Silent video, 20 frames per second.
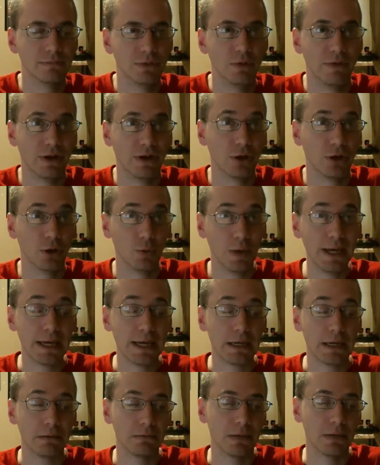had a good
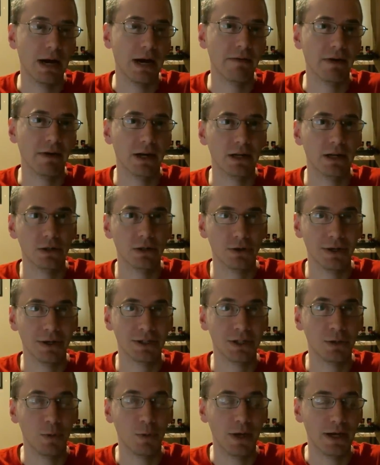week. I've had an
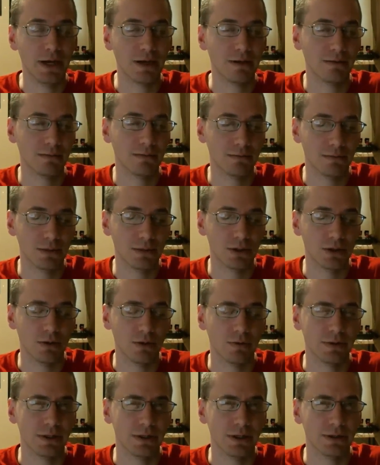interesting week. It's
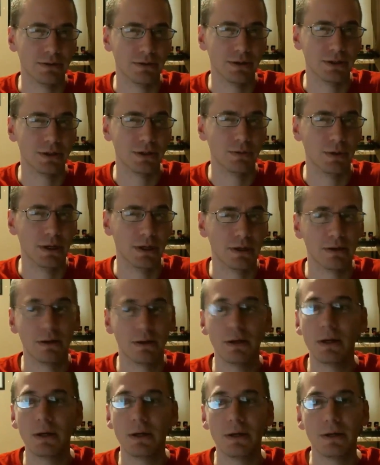always an interesting week.
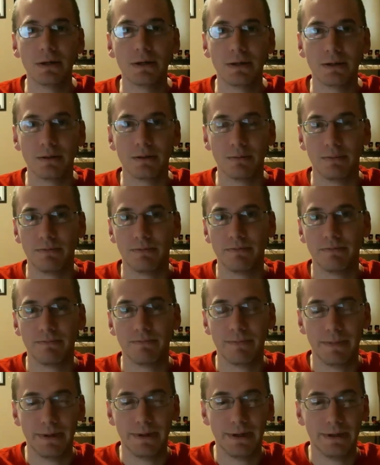
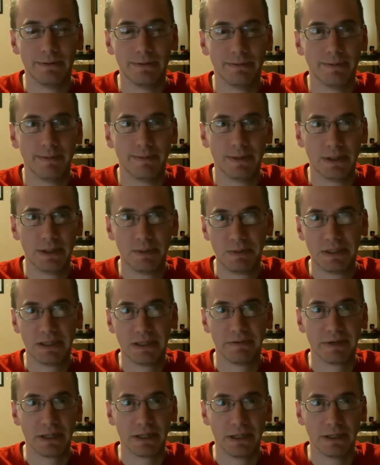A
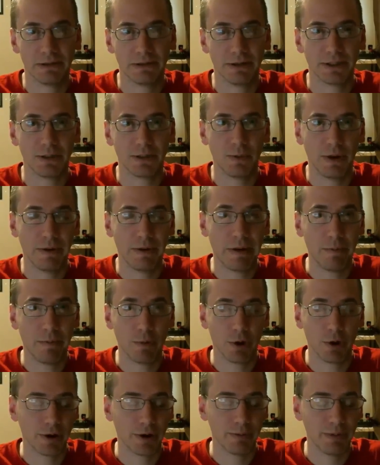specifically interesting week at
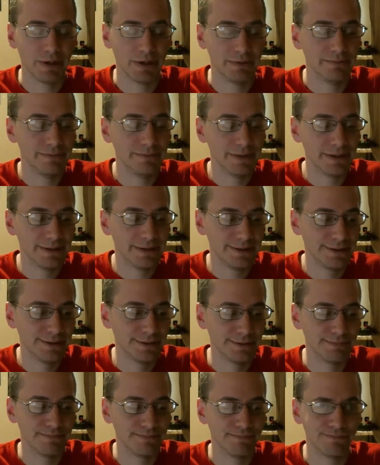work, but that's
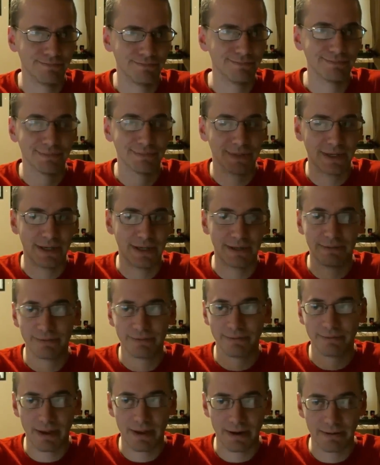
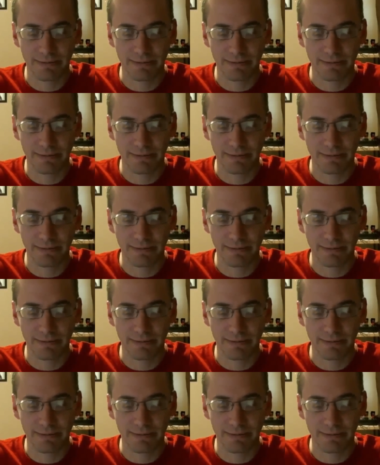what